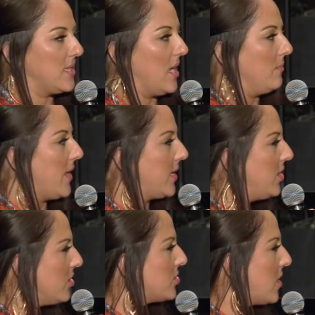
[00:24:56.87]
awesome.
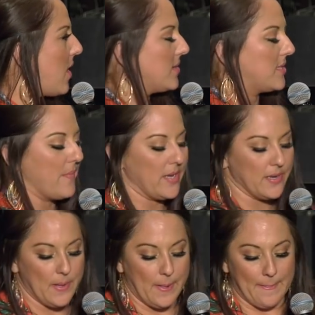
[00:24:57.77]
Like, you're so awesome.
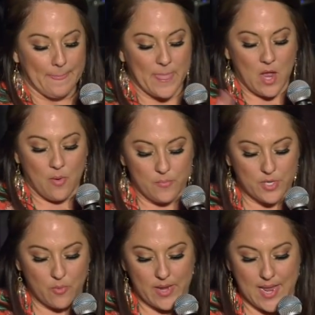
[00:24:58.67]
And,
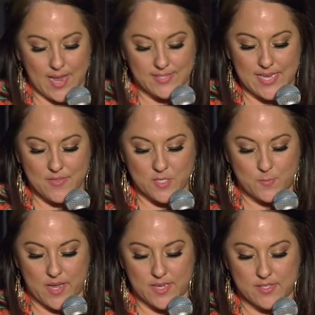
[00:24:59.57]
you know, I, I say
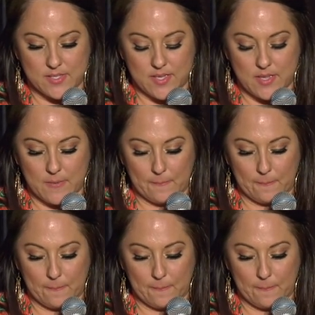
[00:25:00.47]
this because